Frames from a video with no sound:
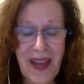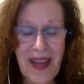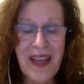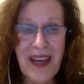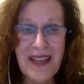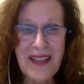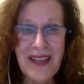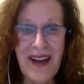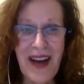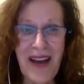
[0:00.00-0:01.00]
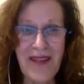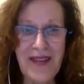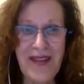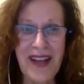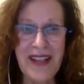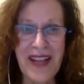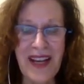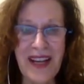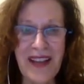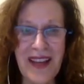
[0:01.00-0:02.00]
yes and i have a
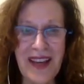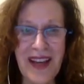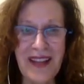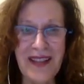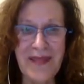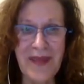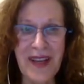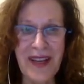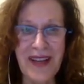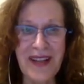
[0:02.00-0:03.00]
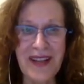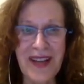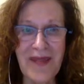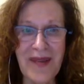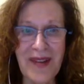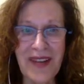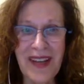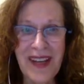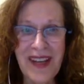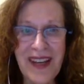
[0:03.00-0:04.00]
translator they can't speak english that well
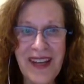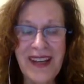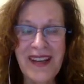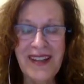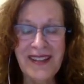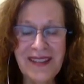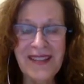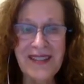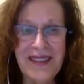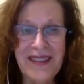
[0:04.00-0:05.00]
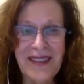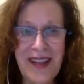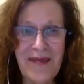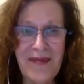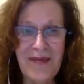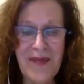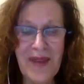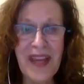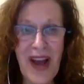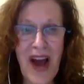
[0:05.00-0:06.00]
um,
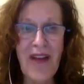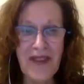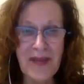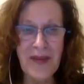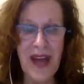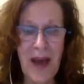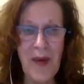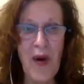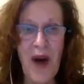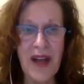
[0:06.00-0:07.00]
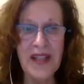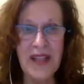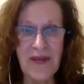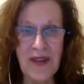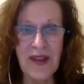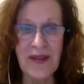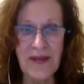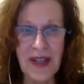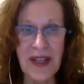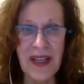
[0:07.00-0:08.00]
but their life has become quite difficult
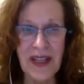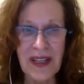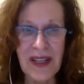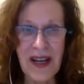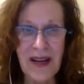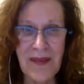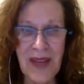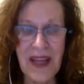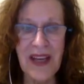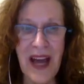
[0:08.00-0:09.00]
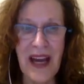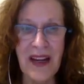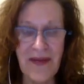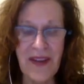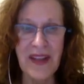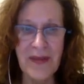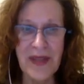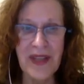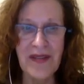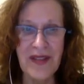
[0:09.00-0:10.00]
really um, they can hardly feed
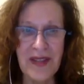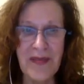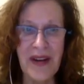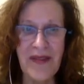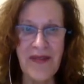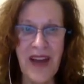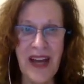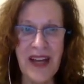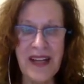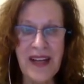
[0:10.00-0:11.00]
themselves as a matter of fact